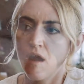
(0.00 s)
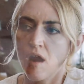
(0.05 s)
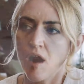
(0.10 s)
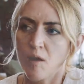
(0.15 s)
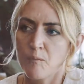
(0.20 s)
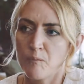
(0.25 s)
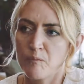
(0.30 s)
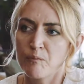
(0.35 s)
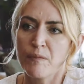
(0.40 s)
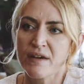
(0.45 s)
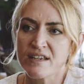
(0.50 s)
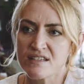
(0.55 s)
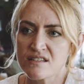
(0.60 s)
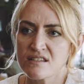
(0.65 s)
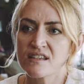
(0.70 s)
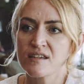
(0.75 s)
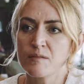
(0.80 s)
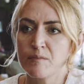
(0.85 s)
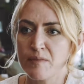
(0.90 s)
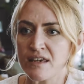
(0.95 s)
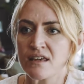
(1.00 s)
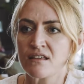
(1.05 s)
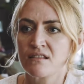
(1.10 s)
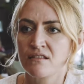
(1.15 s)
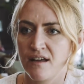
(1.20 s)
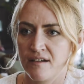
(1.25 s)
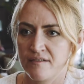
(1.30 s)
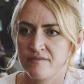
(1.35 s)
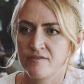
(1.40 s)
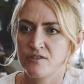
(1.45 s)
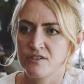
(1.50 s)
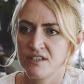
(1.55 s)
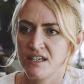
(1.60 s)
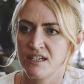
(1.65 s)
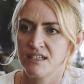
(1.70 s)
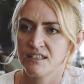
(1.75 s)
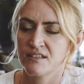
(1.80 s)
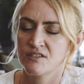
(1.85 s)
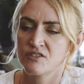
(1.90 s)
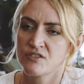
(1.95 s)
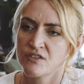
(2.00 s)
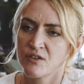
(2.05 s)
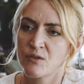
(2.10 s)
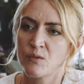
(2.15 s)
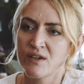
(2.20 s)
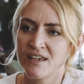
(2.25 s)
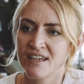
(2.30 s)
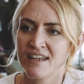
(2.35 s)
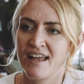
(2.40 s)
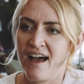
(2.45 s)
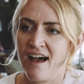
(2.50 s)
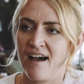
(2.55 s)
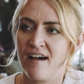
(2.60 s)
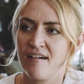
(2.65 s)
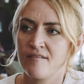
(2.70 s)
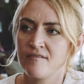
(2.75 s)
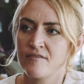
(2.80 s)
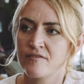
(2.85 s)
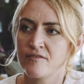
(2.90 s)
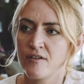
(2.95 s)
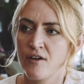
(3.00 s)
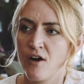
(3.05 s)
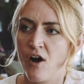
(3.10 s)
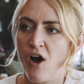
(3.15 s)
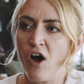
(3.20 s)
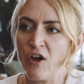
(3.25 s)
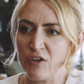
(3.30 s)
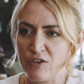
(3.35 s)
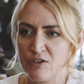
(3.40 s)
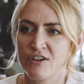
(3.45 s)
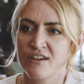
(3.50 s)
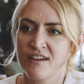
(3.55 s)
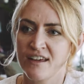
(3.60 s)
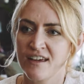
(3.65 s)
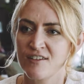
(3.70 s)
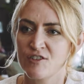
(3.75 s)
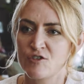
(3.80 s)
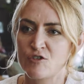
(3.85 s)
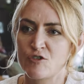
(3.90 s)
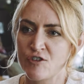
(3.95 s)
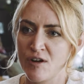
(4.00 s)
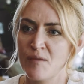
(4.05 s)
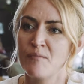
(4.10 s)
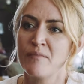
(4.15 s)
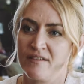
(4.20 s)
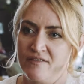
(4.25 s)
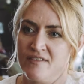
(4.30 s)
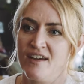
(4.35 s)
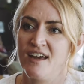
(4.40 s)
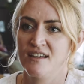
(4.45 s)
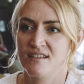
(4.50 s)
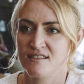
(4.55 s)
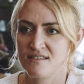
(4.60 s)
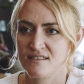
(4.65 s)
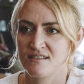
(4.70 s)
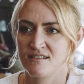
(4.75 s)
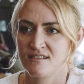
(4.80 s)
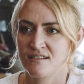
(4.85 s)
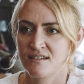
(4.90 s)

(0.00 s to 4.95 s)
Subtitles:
are basically being left for dead so that we can have all-you-can-eat shrimp buffets.